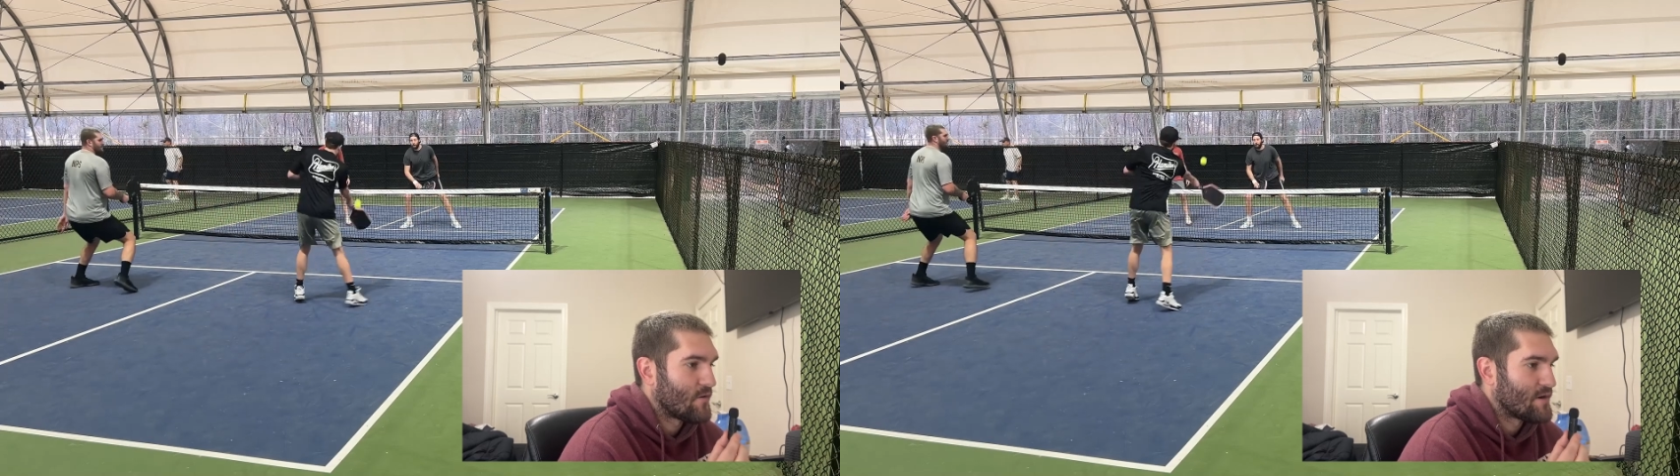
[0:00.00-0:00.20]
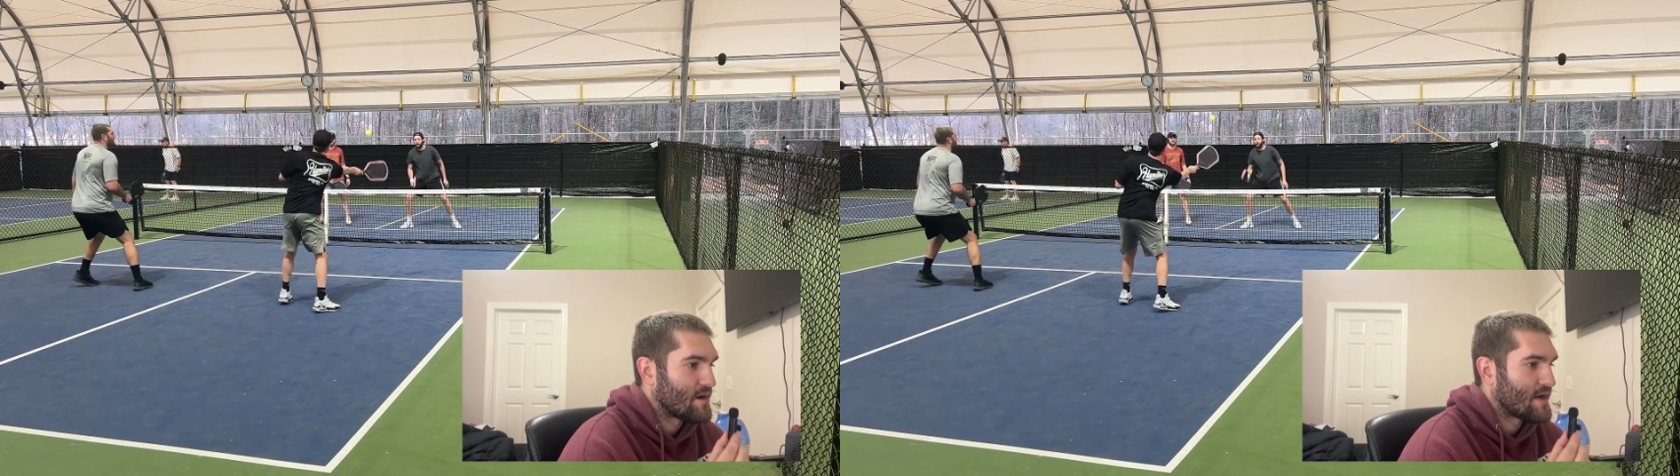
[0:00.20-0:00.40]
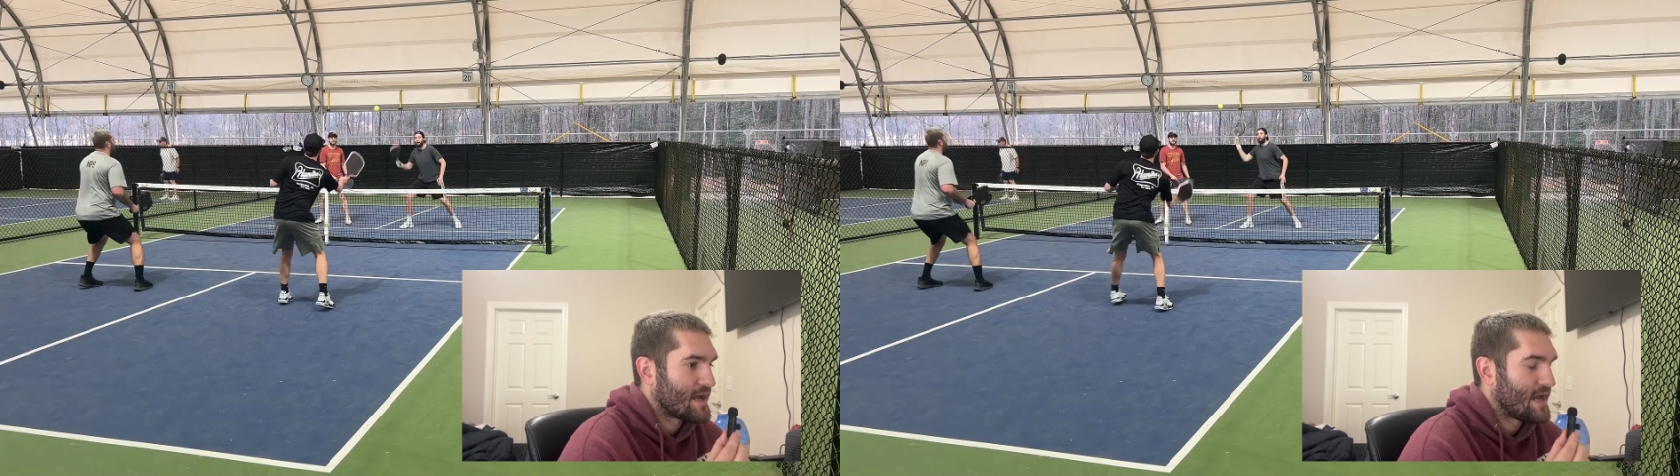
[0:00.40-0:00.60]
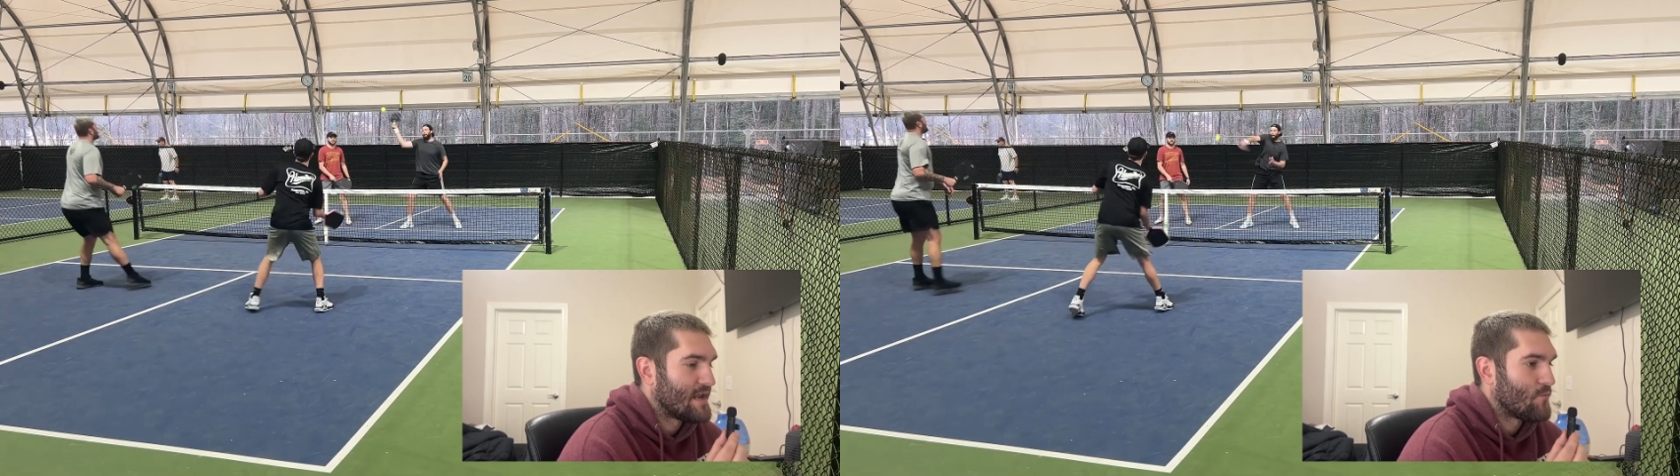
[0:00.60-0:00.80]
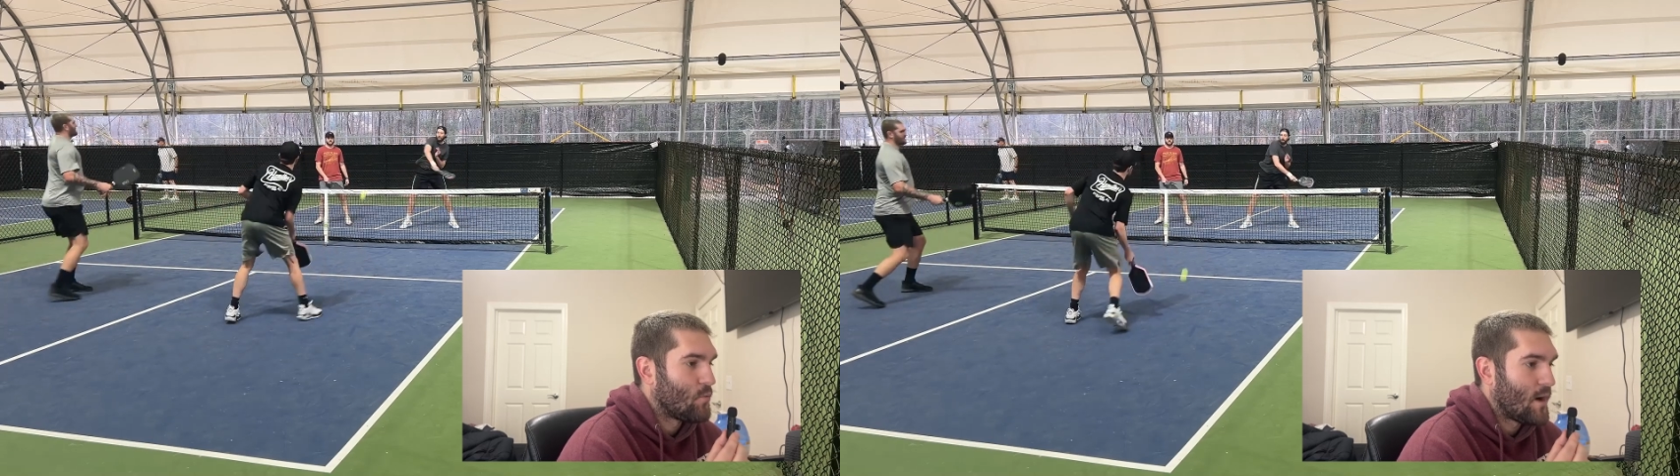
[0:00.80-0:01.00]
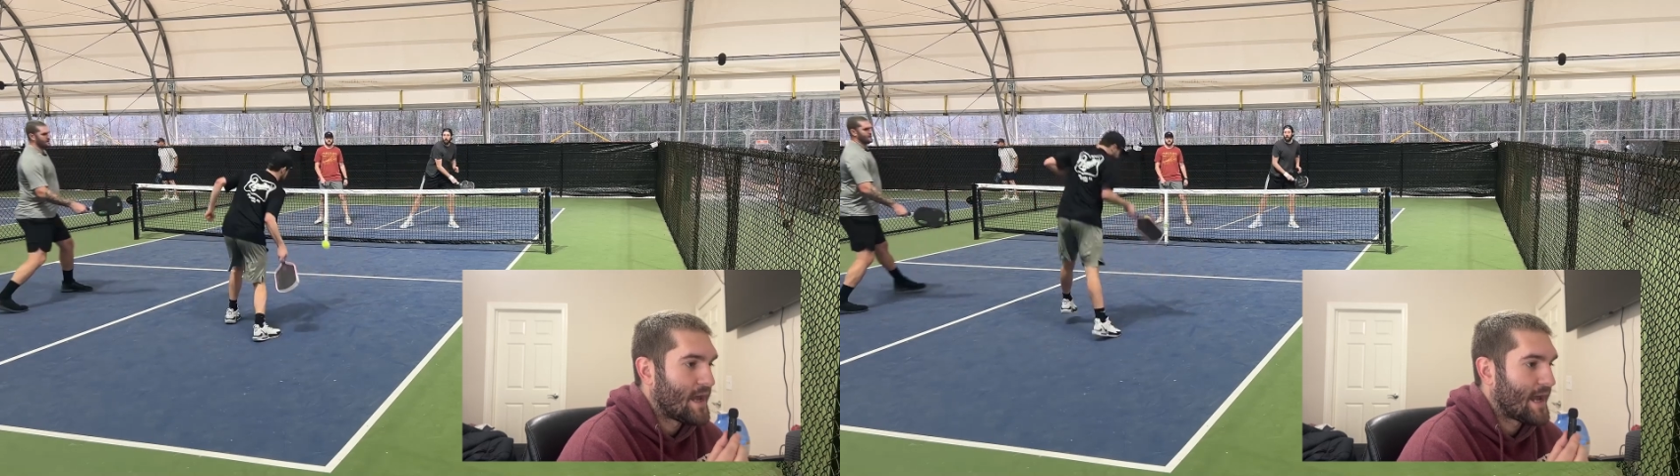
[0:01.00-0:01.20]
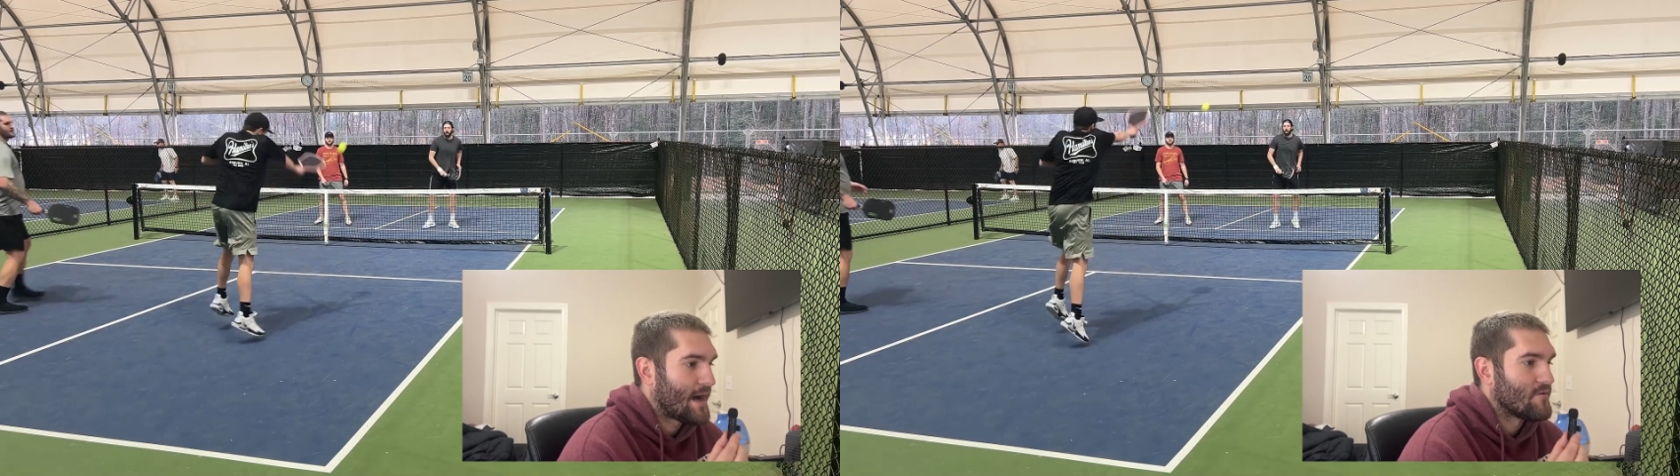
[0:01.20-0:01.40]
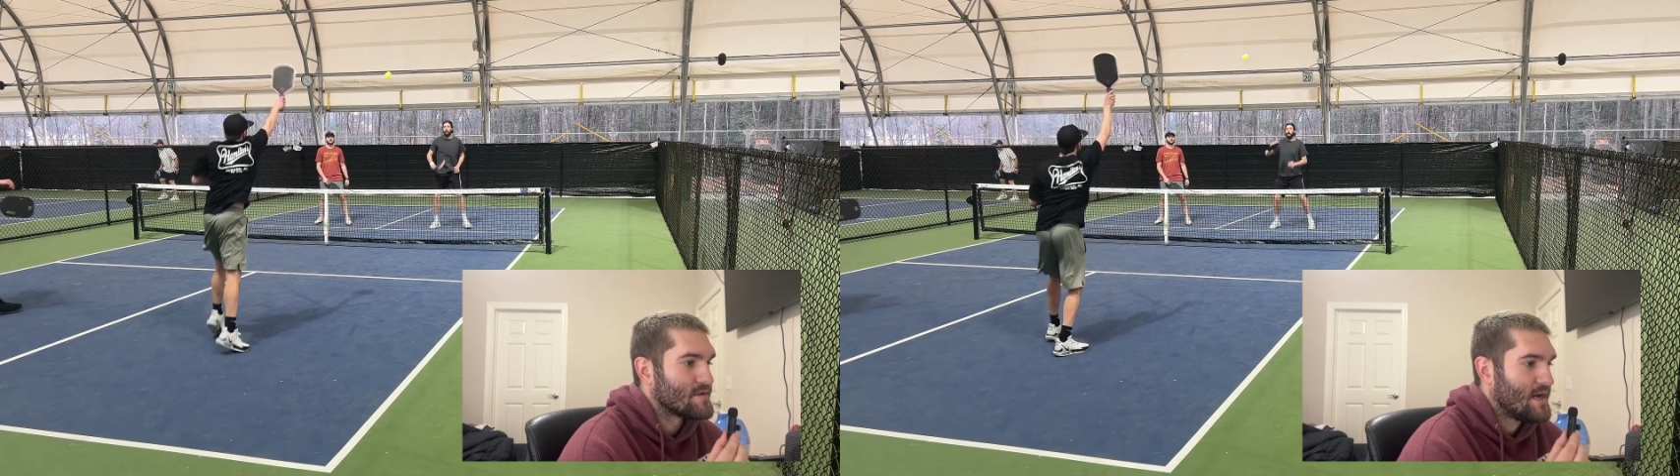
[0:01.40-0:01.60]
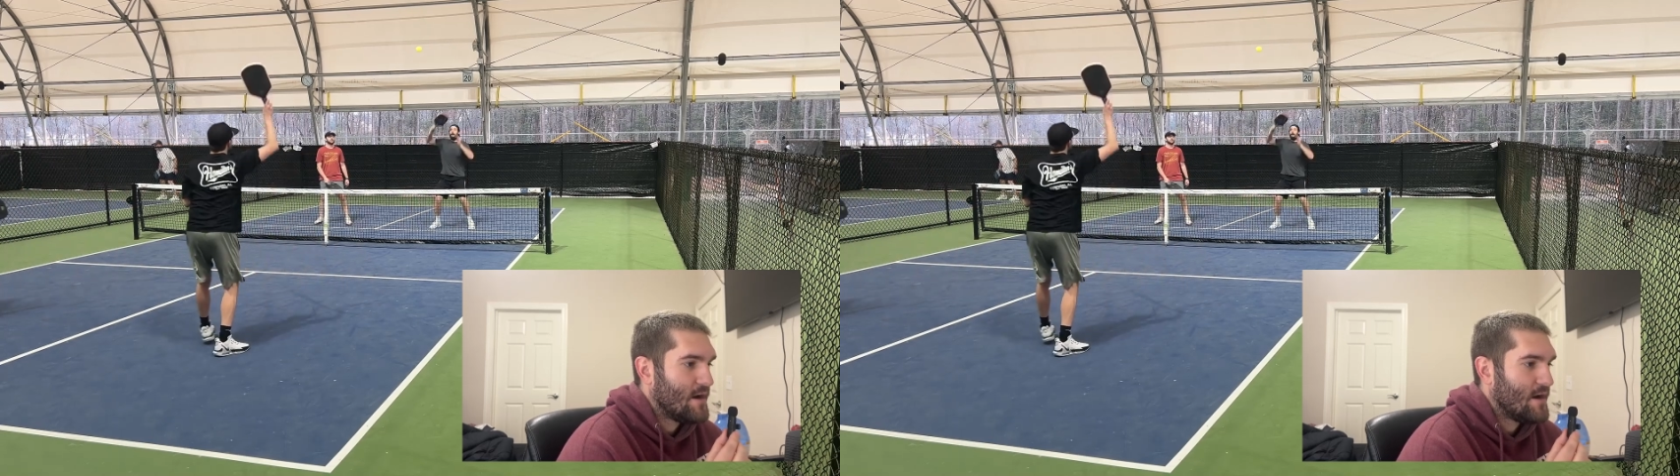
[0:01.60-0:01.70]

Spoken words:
or you're going to hit it way out.